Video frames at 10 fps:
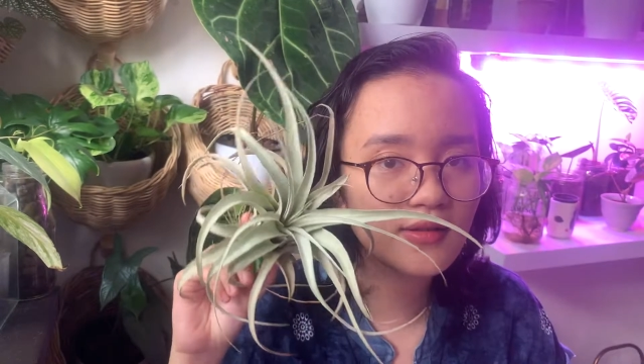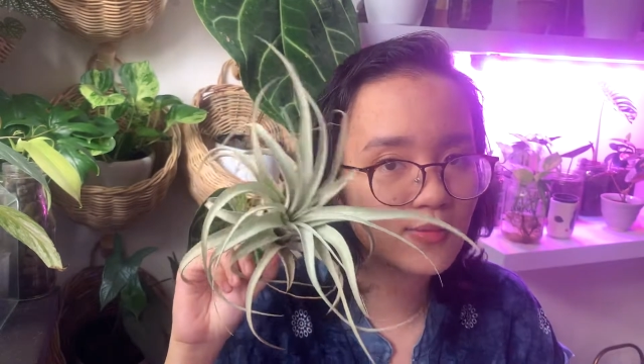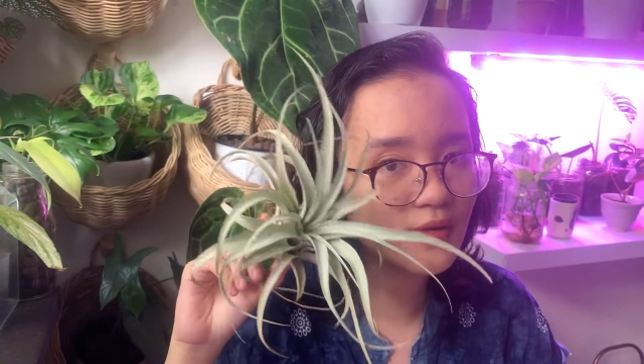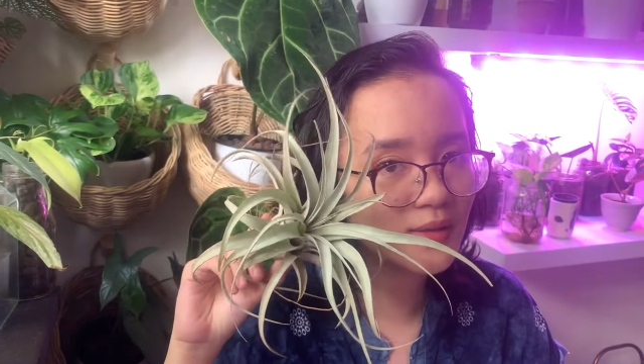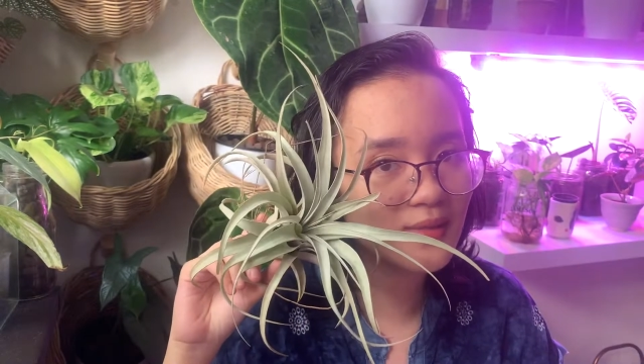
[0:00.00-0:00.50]

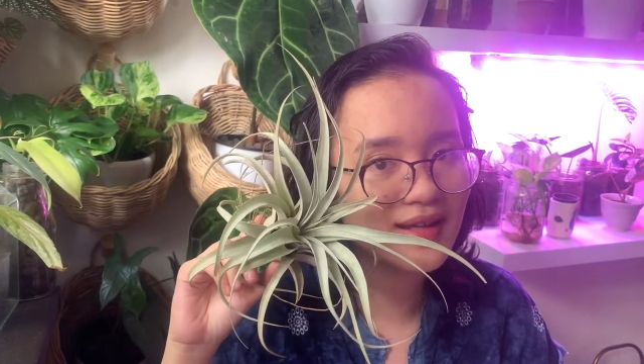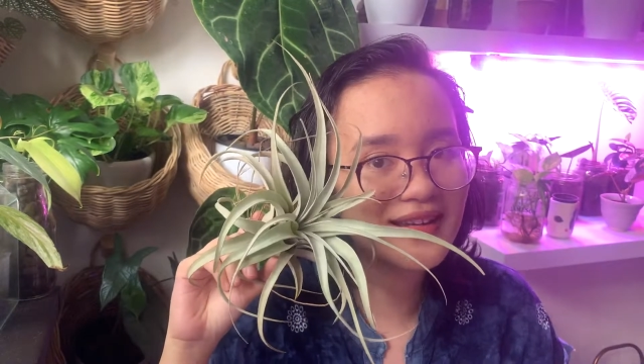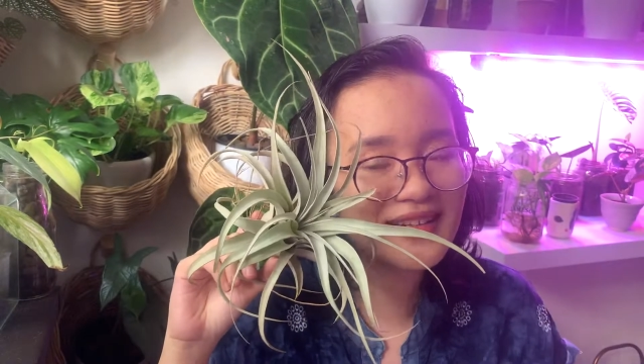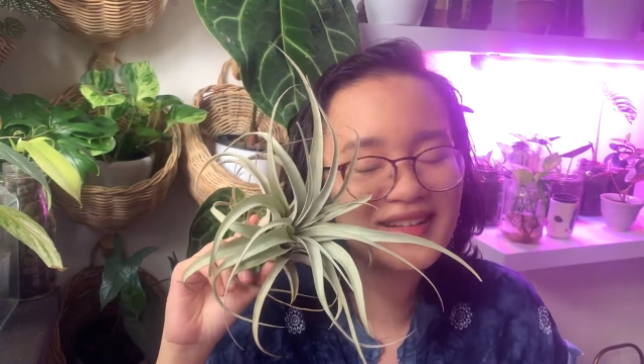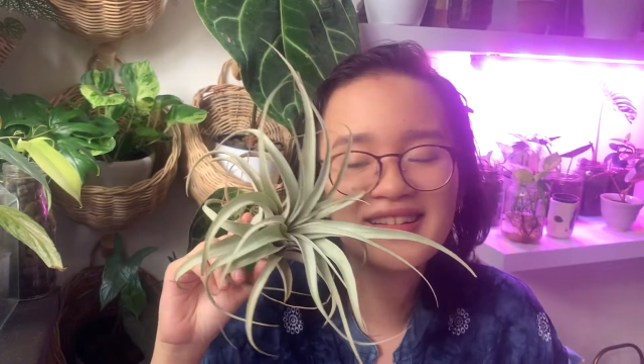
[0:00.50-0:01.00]
pretty big.
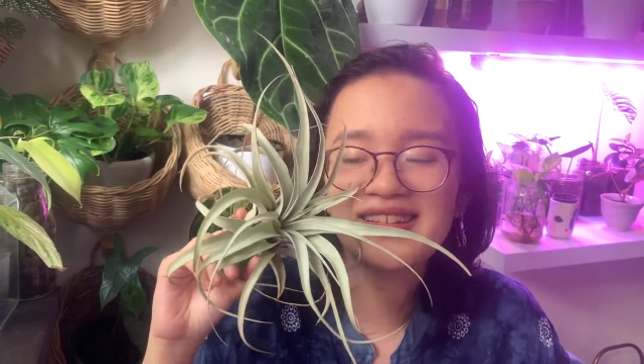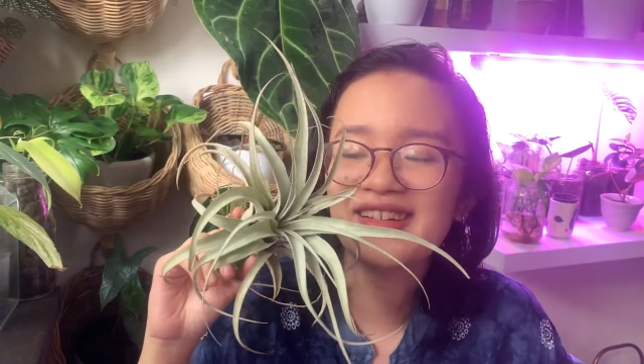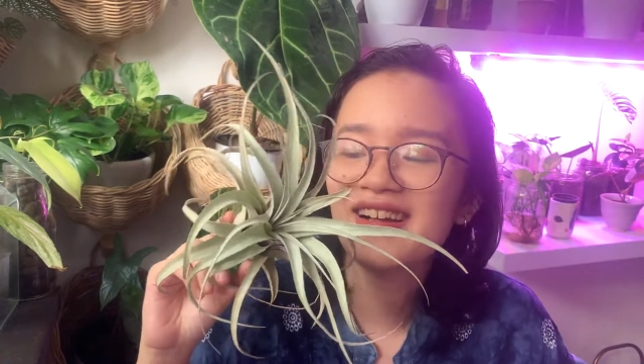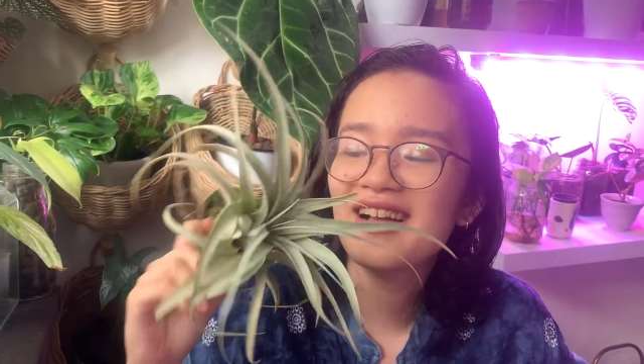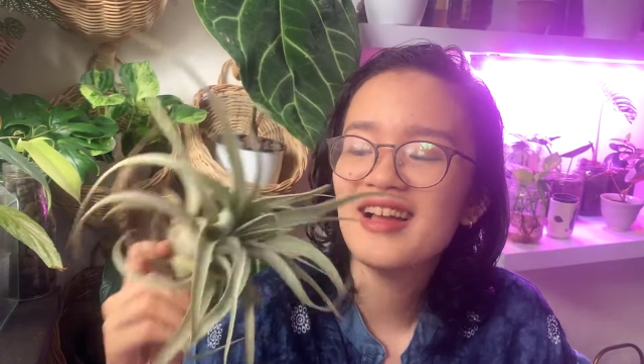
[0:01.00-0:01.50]

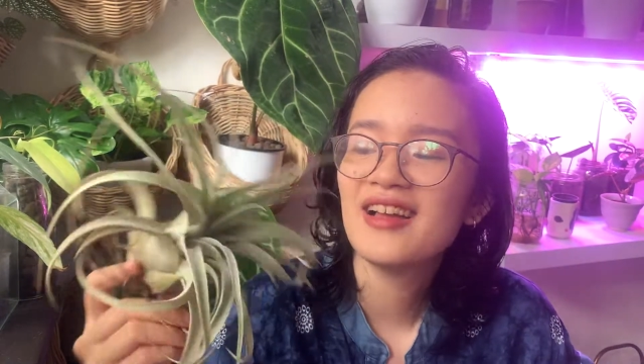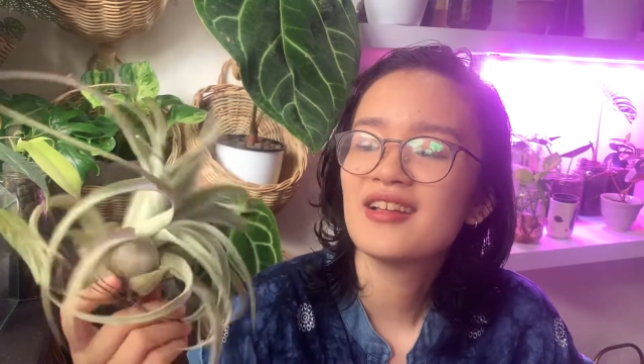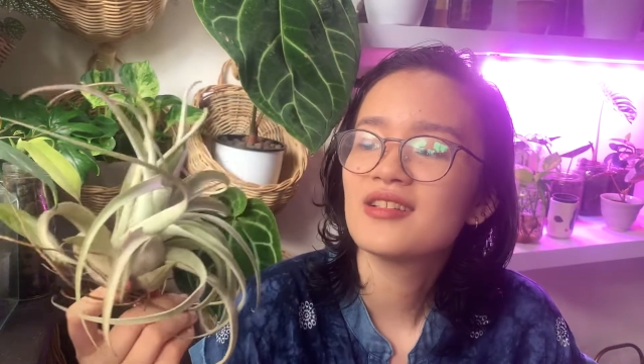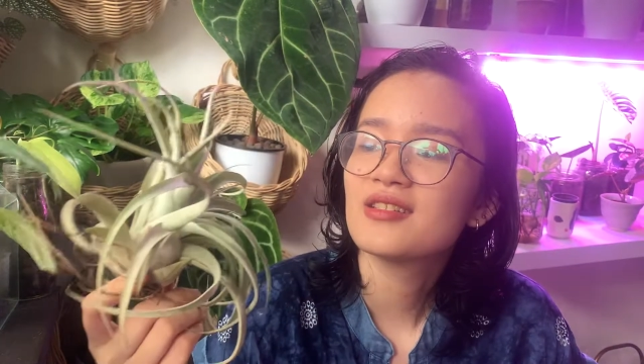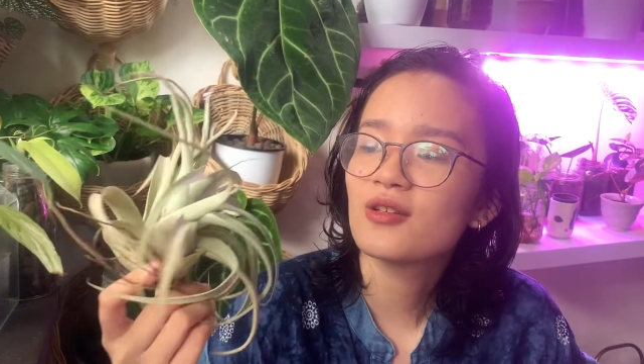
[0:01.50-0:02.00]

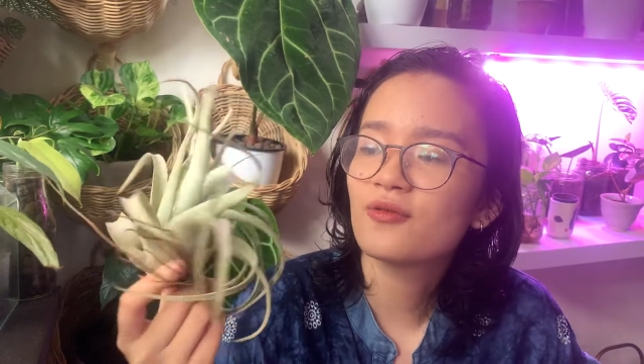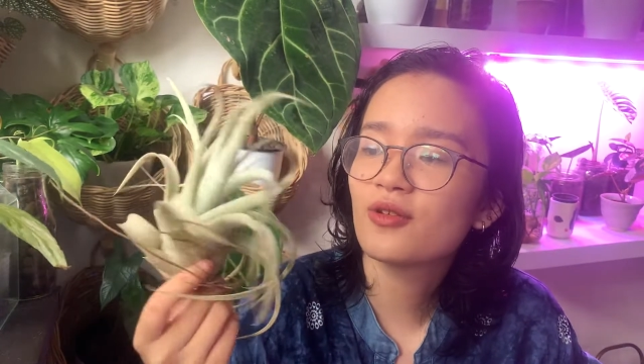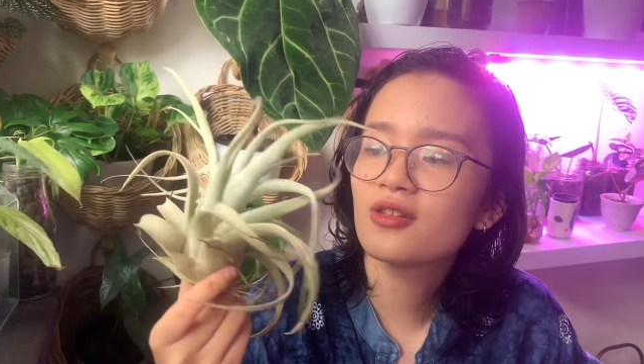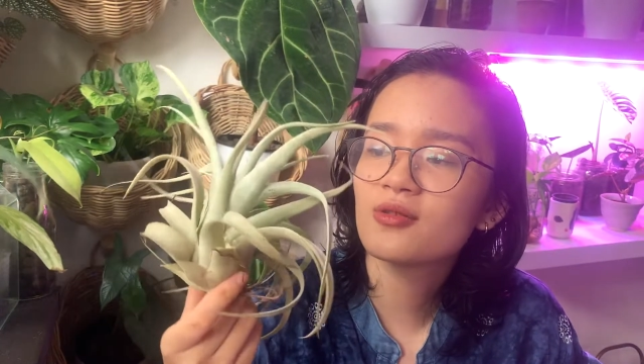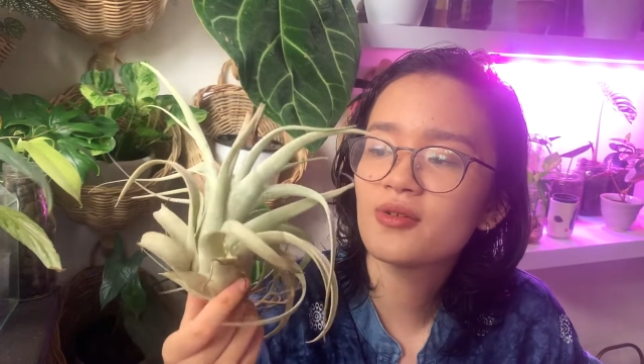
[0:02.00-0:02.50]
So
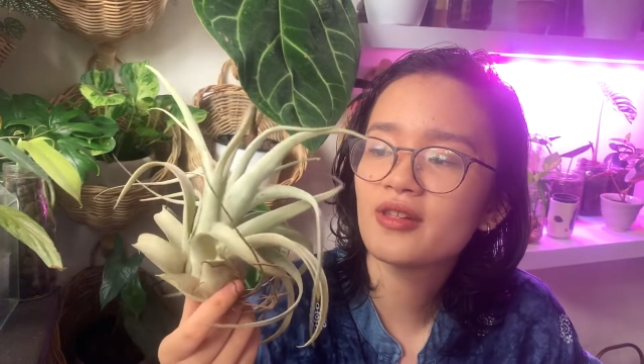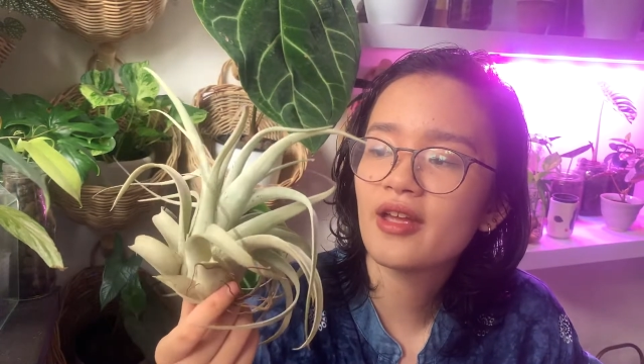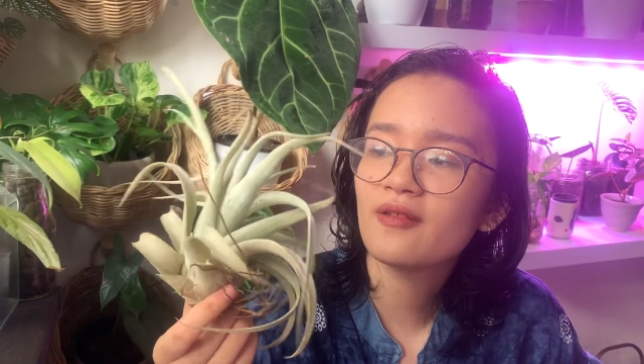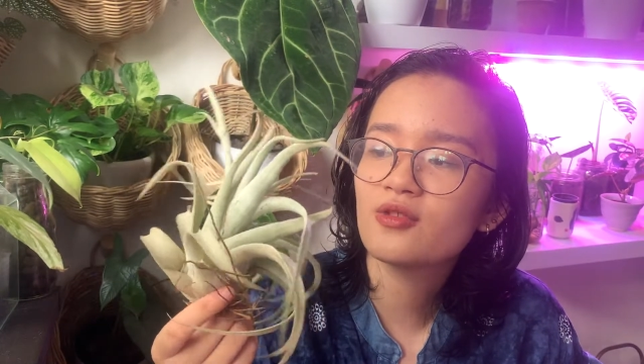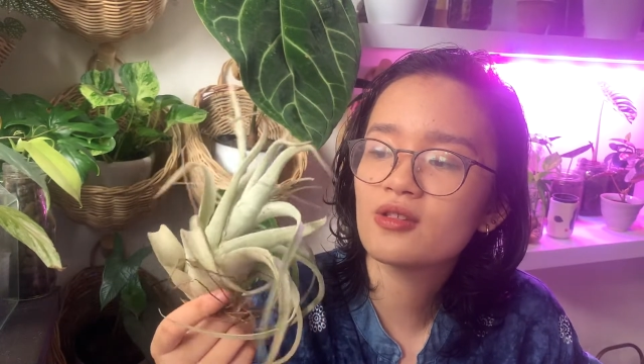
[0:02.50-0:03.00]
for this one,
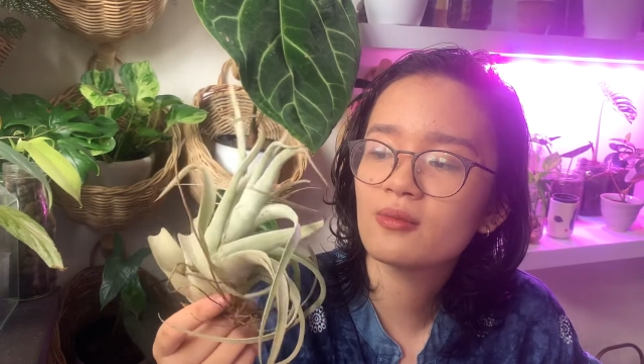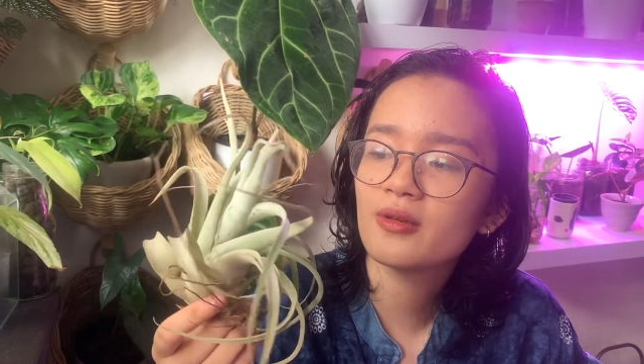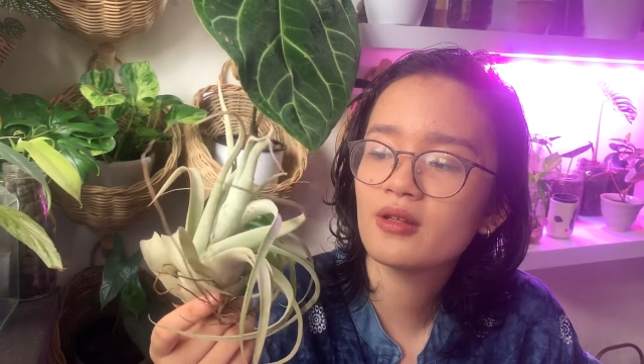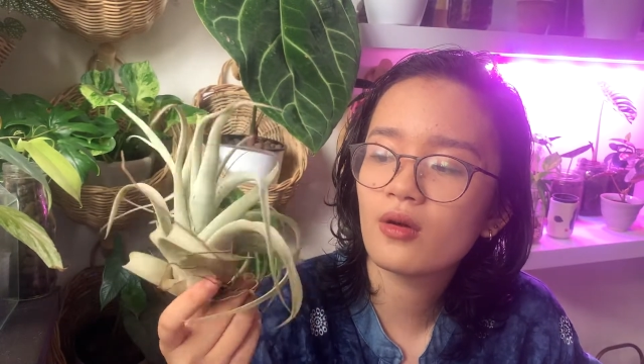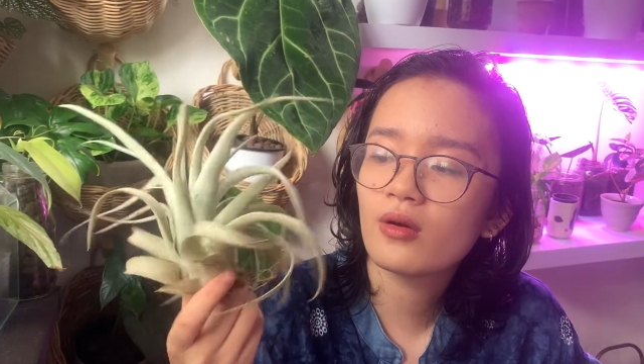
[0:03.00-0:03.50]
I've just
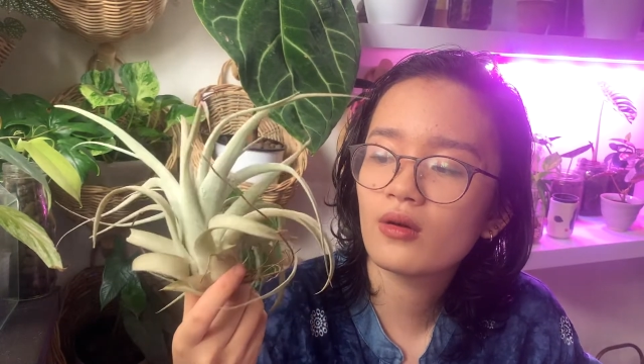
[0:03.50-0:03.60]
been